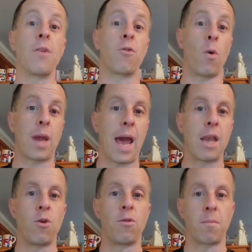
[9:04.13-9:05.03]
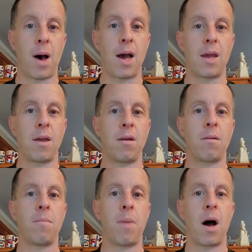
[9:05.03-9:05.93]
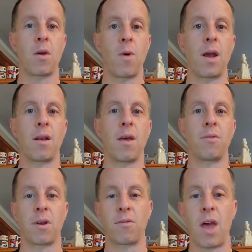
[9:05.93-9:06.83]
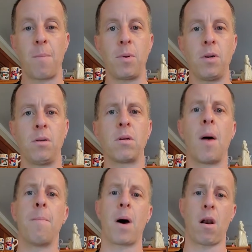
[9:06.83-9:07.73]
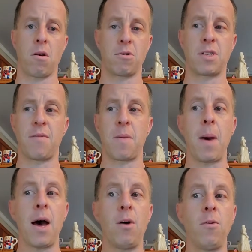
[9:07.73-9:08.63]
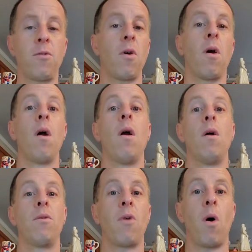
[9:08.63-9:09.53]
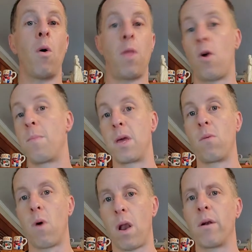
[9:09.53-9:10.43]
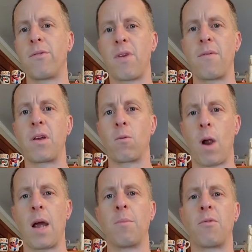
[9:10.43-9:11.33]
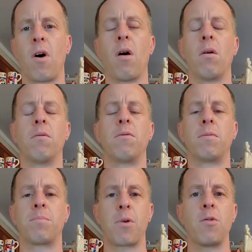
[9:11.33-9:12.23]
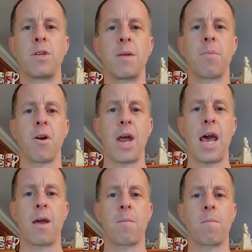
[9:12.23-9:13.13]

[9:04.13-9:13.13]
so again, using my body weight as an example, about 170 pounds. So that would be 170 grams of protein per day.